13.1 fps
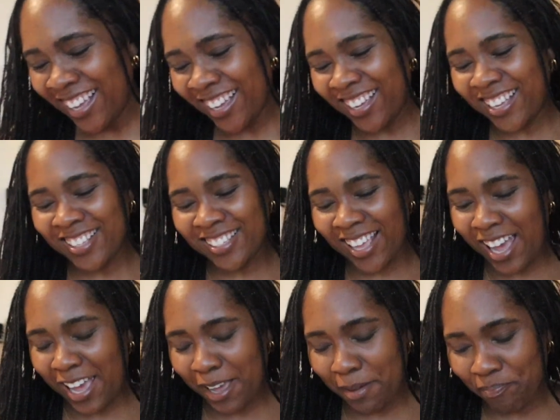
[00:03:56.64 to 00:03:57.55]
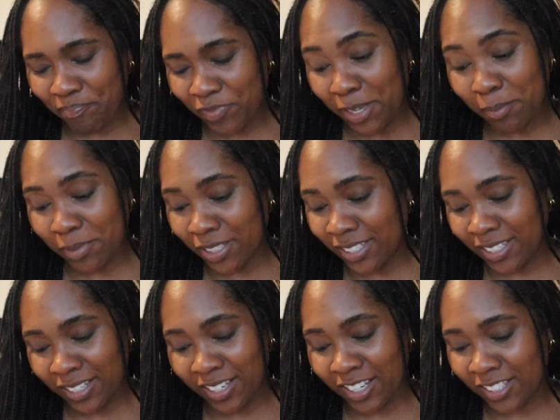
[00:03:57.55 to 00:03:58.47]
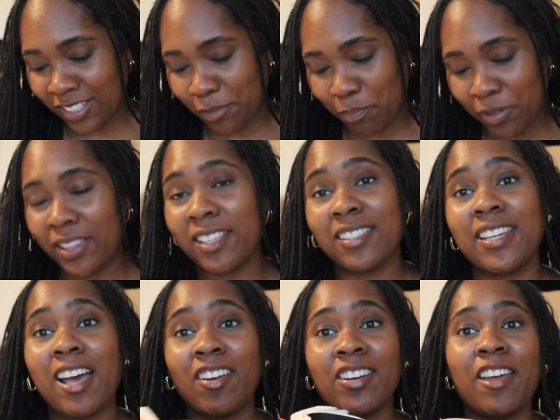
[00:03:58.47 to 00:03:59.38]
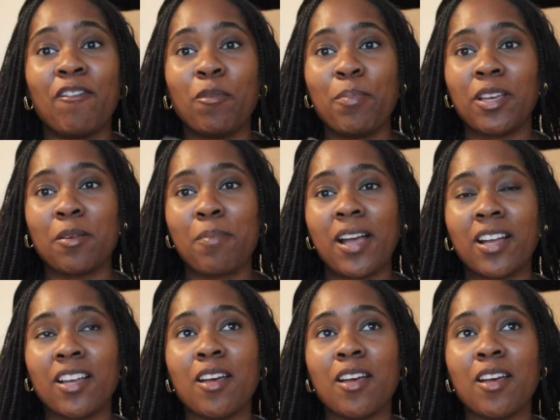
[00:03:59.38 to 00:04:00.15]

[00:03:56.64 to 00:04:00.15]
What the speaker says: Because I'm tempted to just put this down and never pick it back